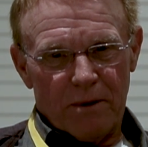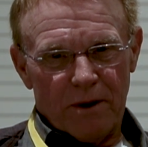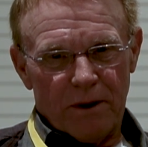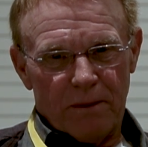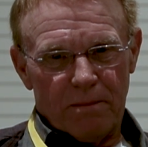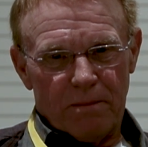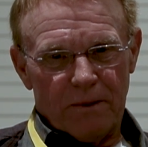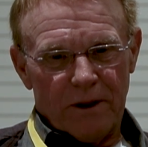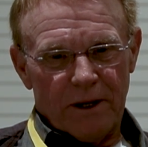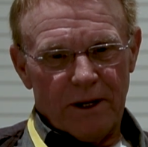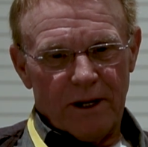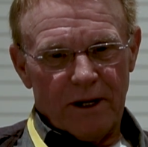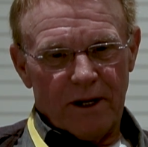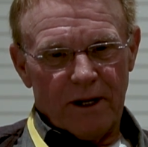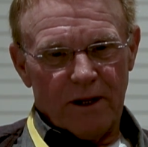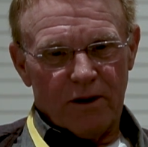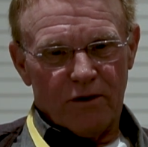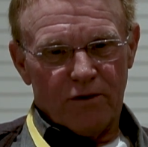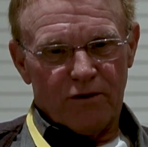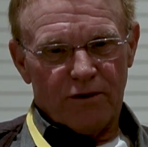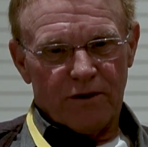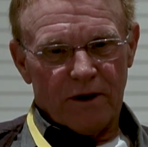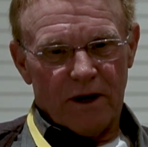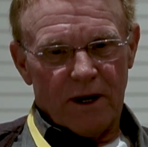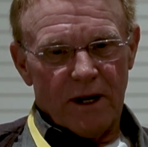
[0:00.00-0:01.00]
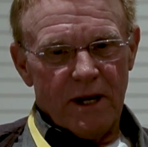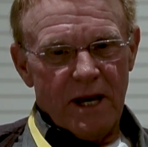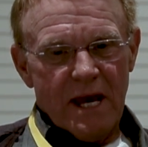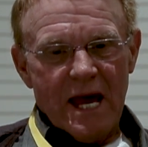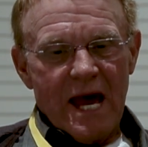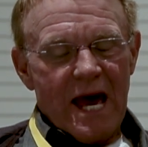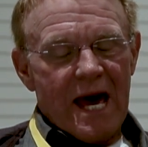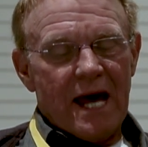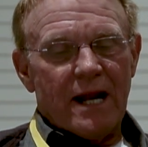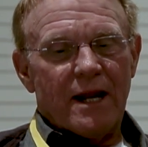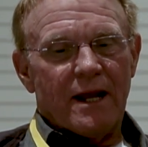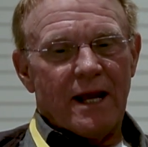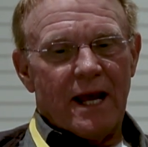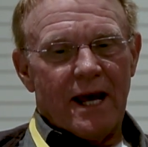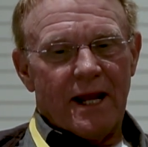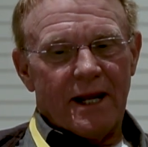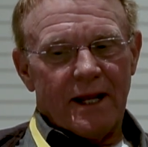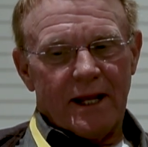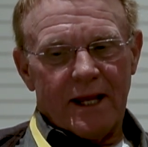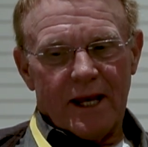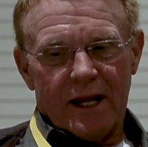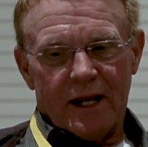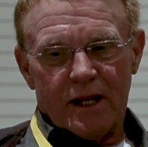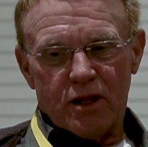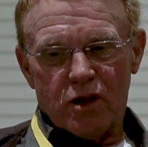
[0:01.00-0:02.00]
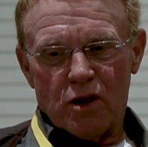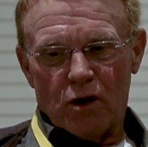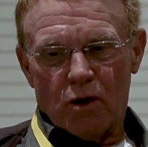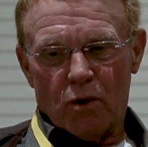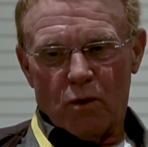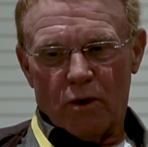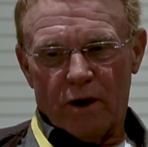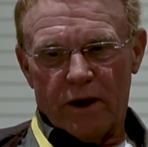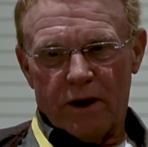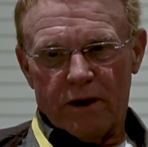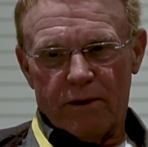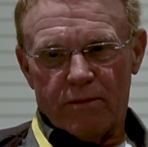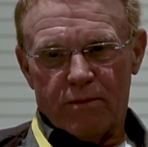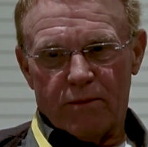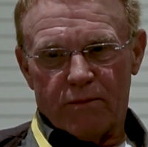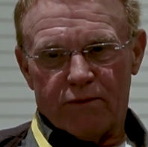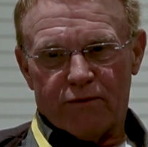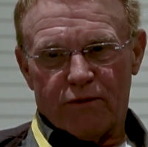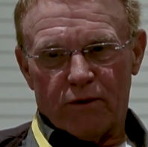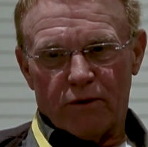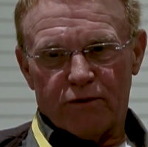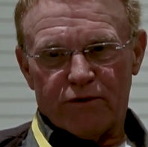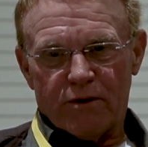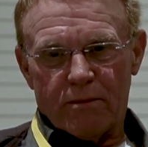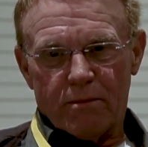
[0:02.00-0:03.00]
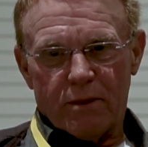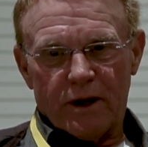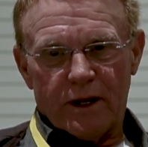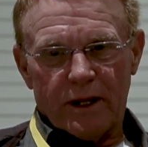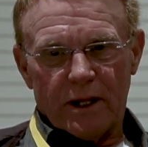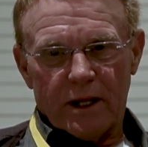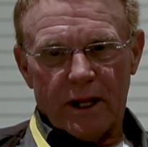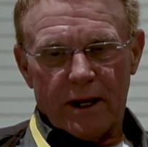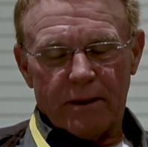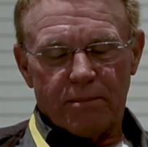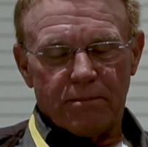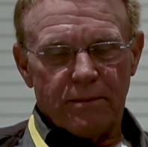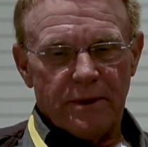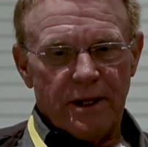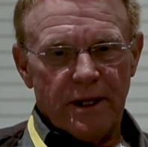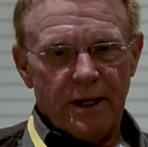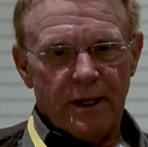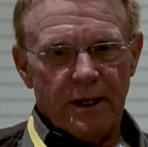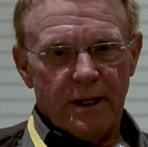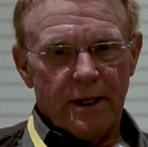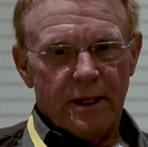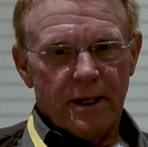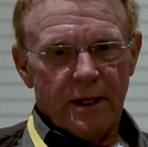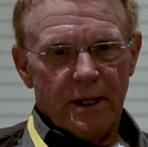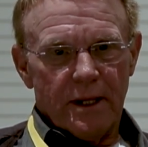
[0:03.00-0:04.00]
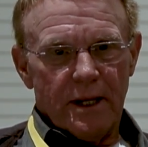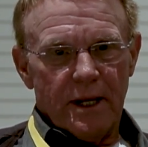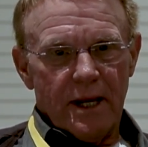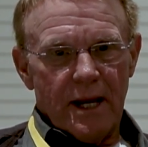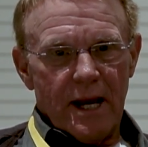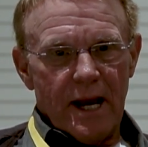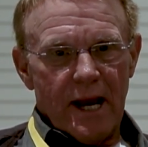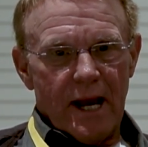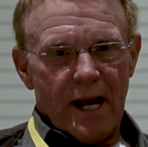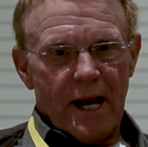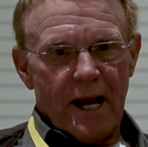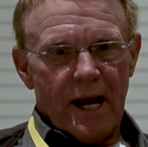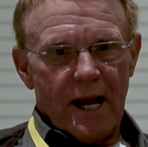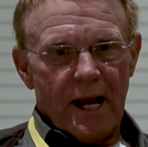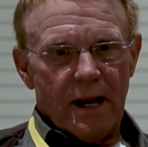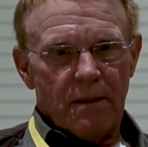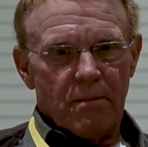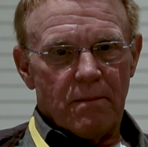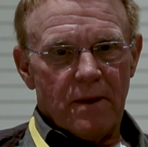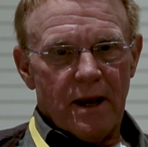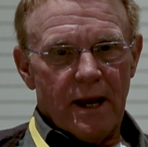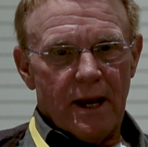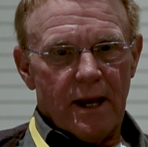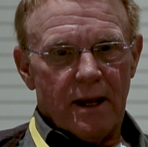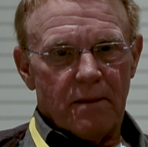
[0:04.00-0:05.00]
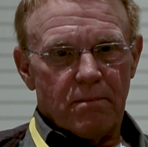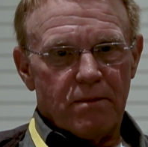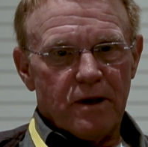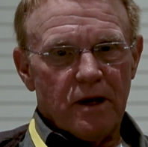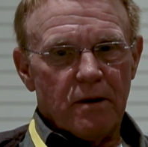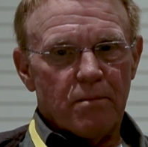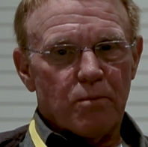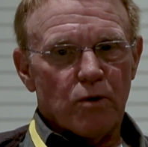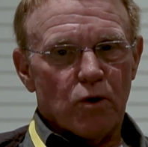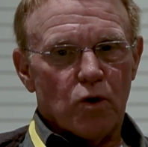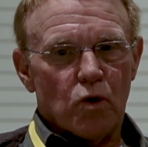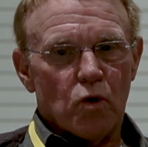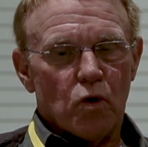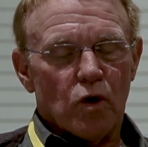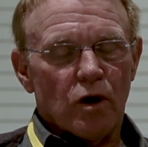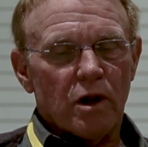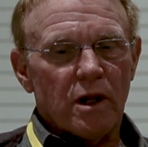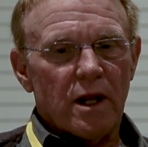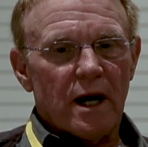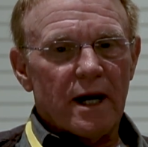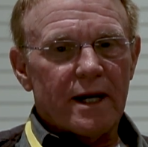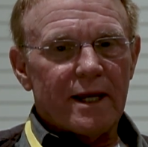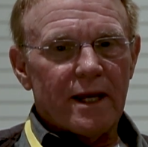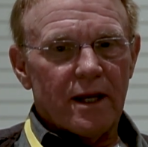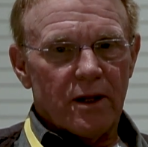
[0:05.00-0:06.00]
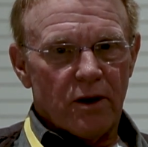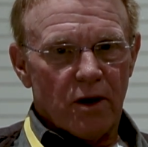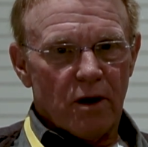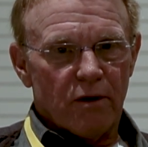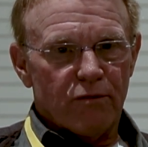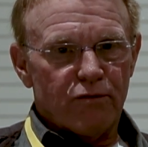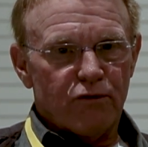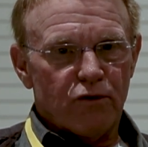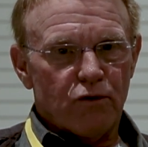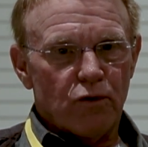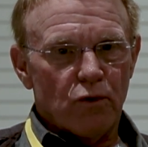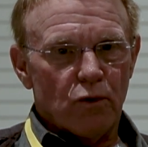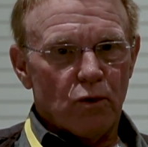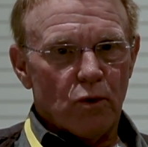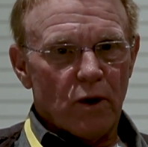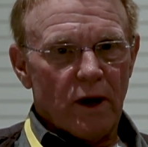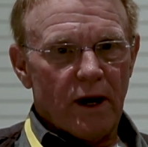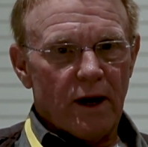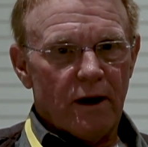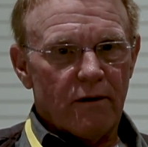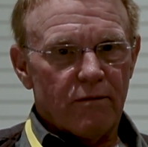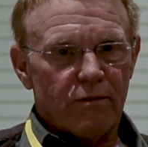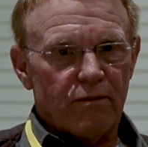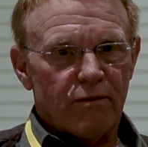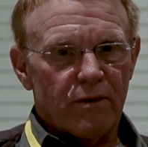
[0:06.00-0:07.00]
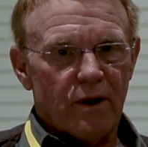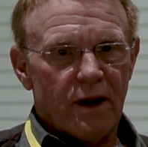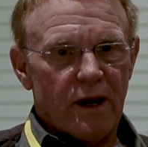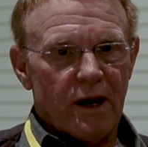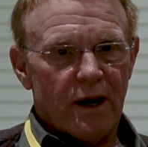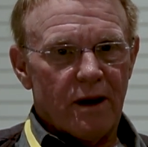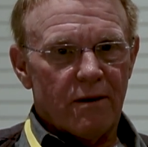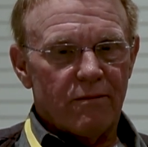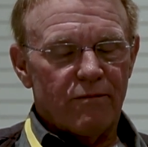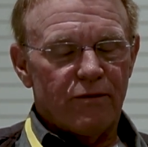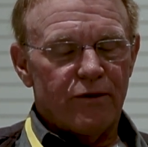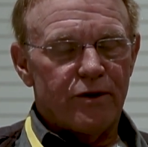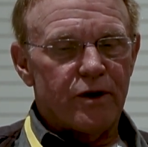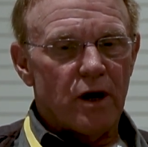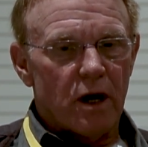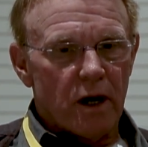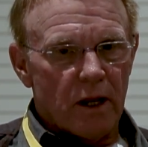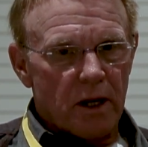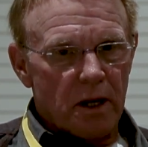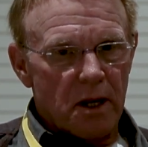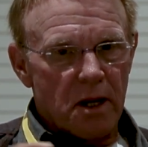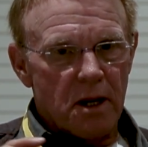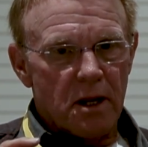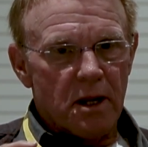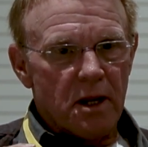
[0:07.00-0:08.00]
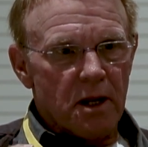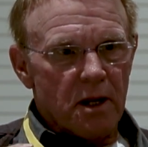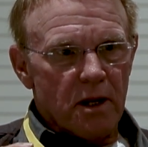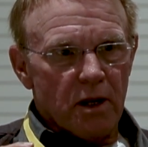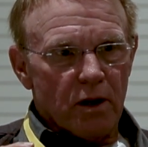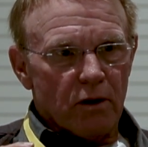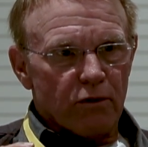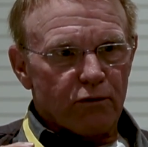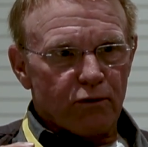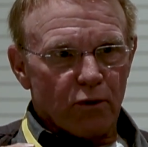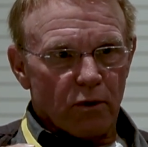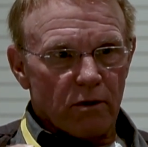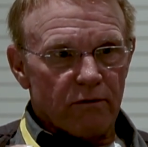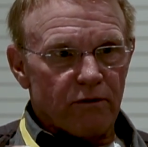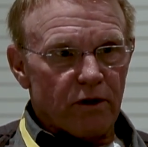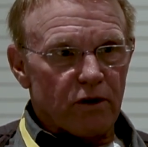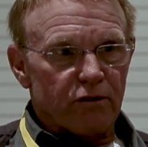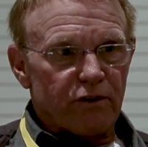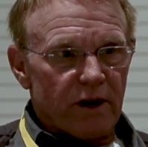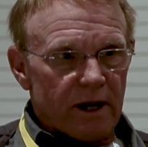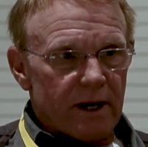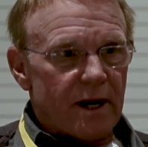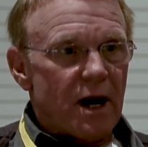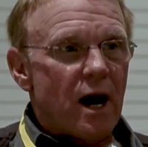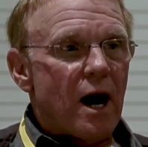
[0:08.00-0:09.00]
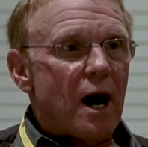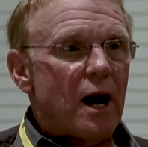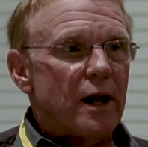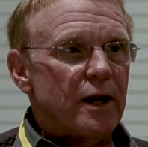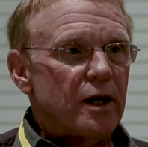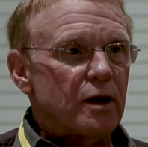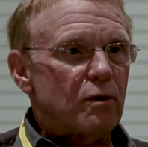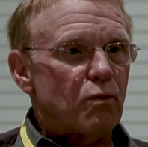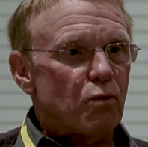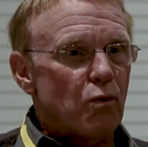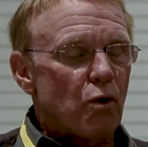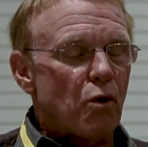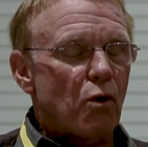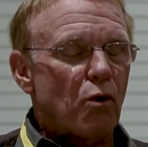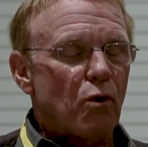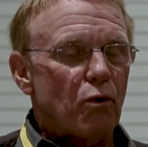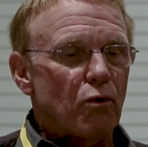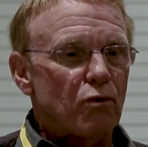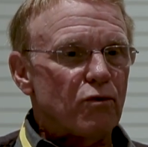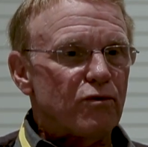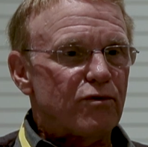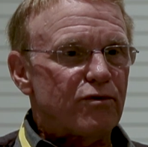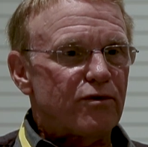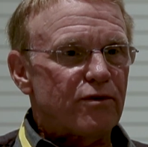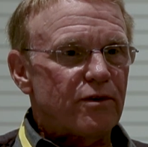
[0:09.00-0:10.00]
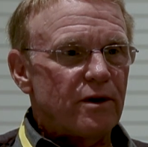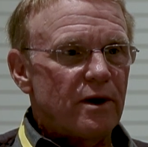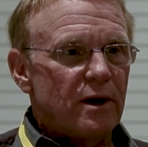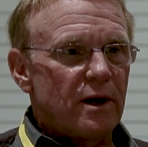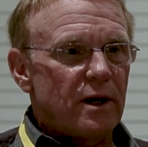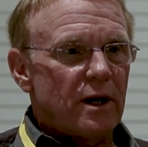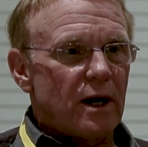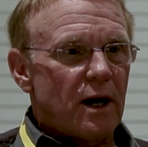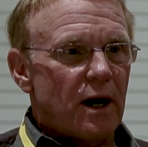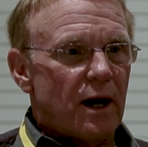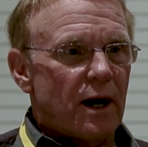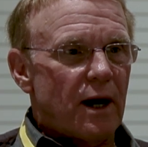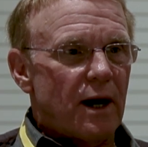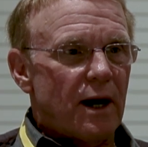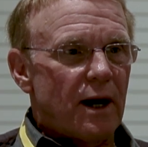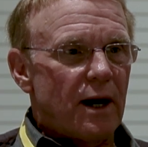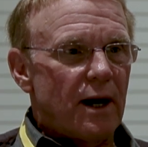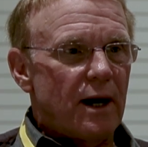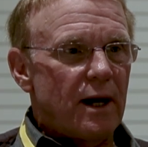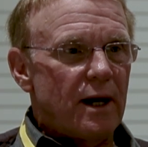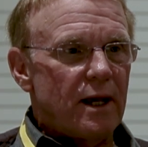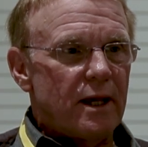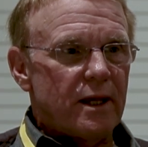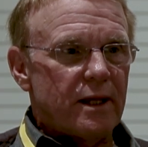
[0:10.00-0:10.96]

But it is, and again, you know, it, for somebody like me, and people who are lucky enough to have done sort of these iconic roles, mm-hmm.